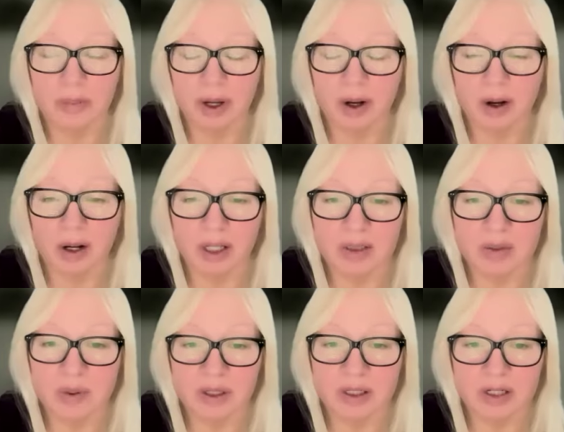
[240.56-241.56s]
by our
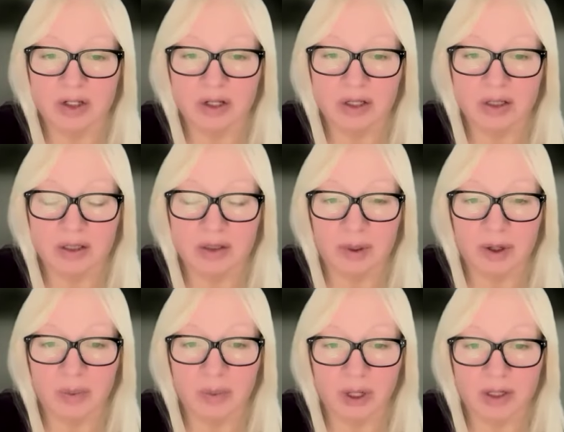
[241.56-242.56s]
expectations is a
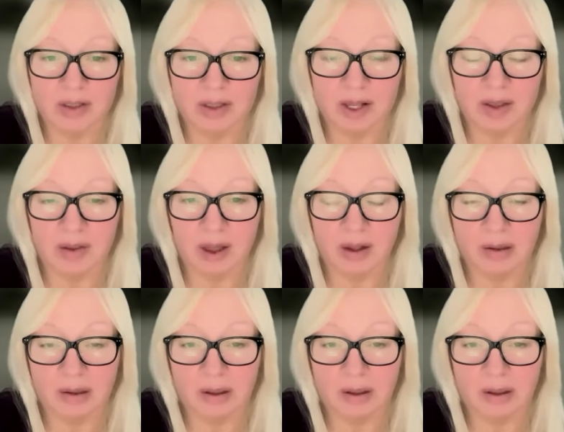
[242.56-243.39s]
better way to say that.